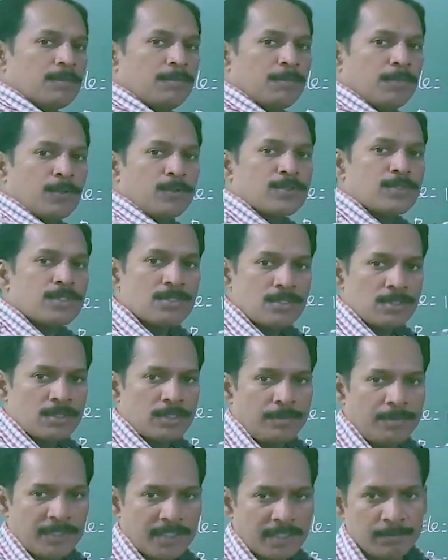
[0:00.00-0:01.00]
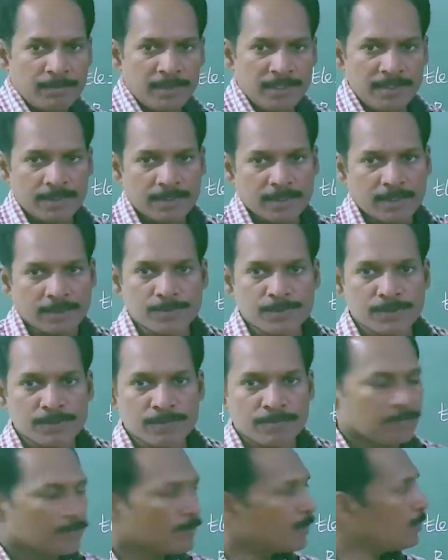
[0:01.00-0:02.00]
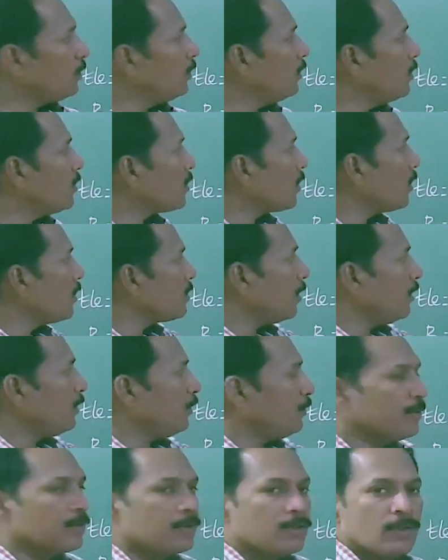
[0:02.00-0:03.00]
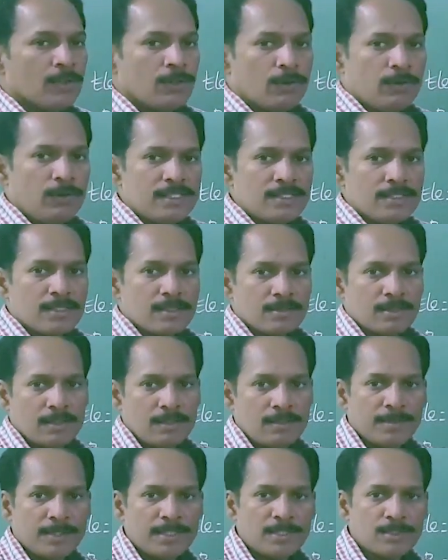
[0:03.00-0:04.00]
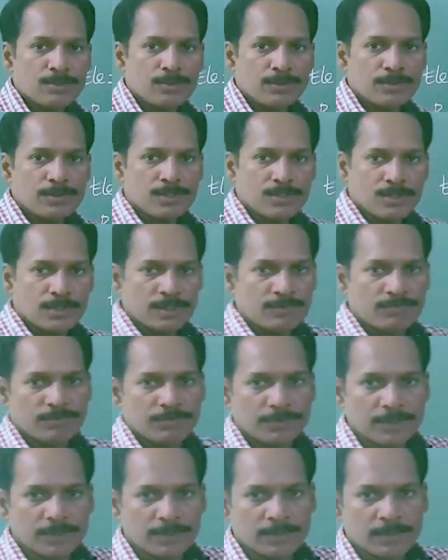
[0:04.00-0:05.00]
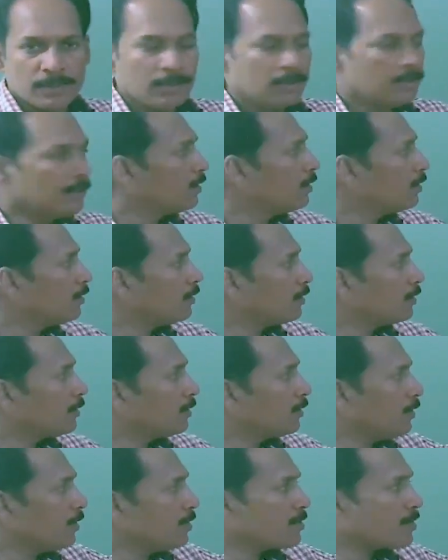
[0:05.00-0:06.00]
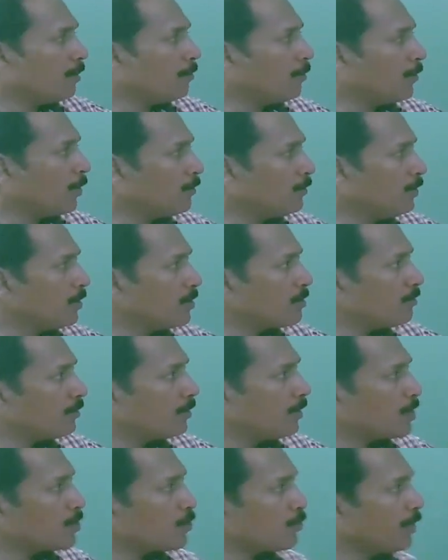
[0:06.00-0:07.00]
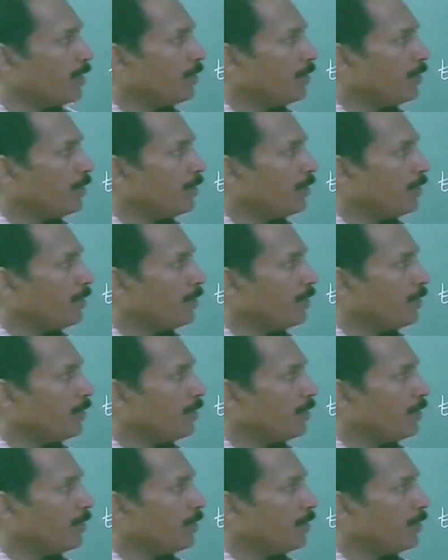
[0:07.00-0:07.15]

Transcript: The process is repeated many times. So in this case, I do only 6 elements. So it's therefore it has come down this. That's why